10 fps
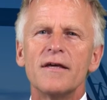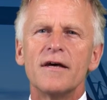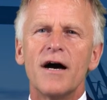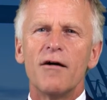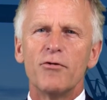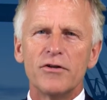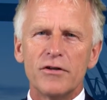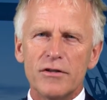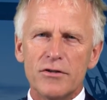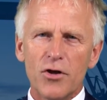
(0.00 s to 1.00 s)
I will
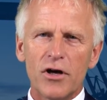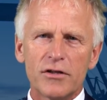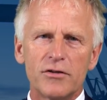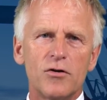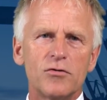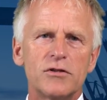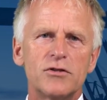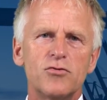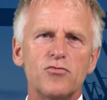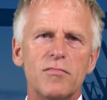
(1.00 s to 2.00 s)
not go
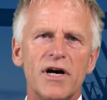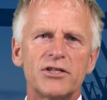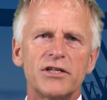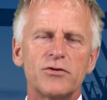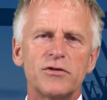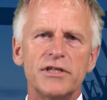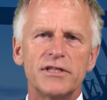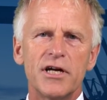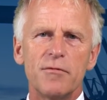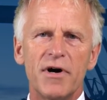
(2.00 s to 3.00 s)
too much into
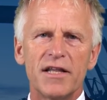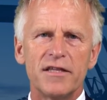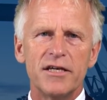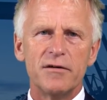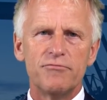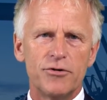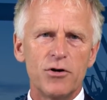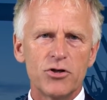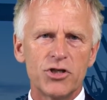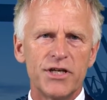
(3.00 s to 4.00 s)
detail, but the
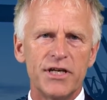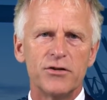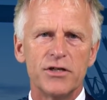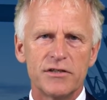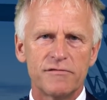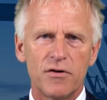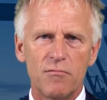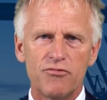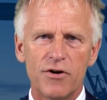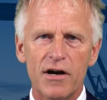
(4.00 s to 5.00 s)
approach here is from
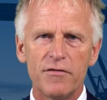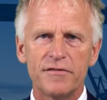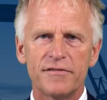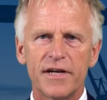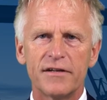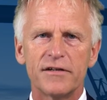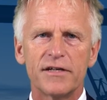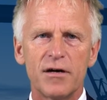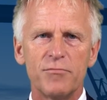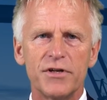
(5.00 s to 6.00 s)
private sector
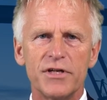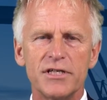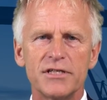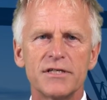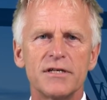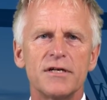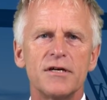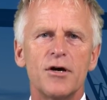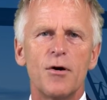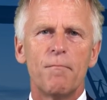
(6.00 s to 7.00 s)
companies,
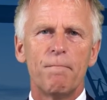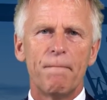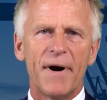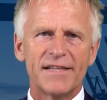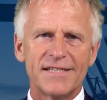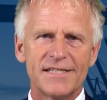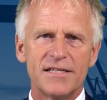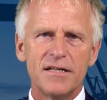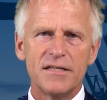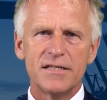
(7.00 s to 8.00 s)
but
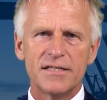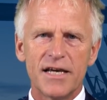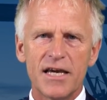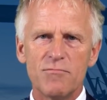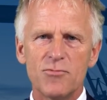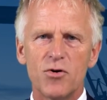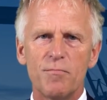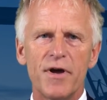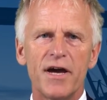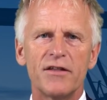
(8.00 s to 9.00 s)
still the same
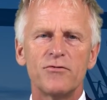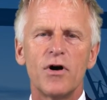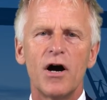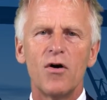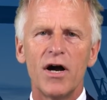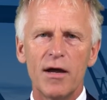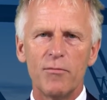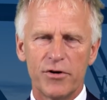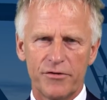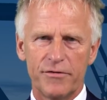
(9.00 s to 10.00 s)
compared to our
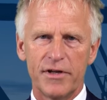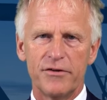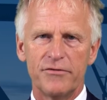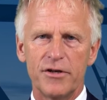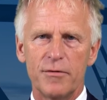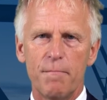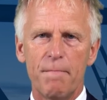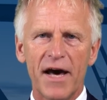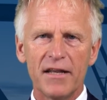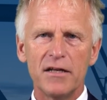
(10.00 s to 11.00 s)
Hamburg Strategy.
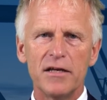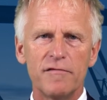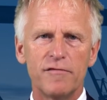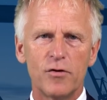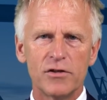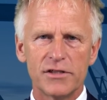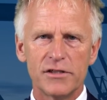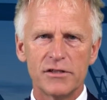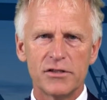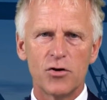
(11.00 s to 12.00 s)
Bundling
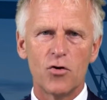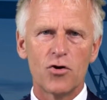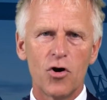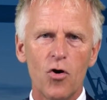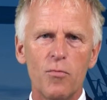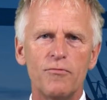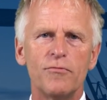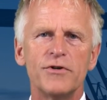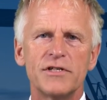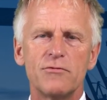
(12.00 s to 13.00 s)
forces to cope
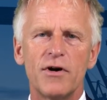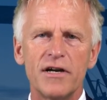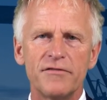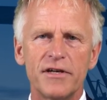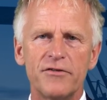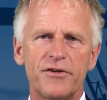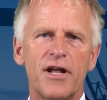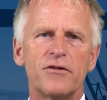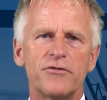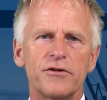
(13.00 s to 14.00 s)
with the rising
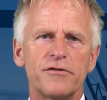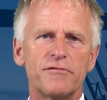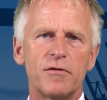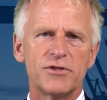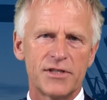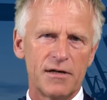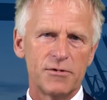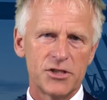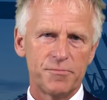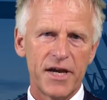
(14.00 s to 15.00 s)
challenges from
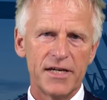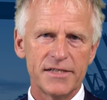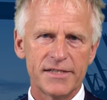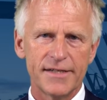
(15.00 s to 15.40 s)
cyberspace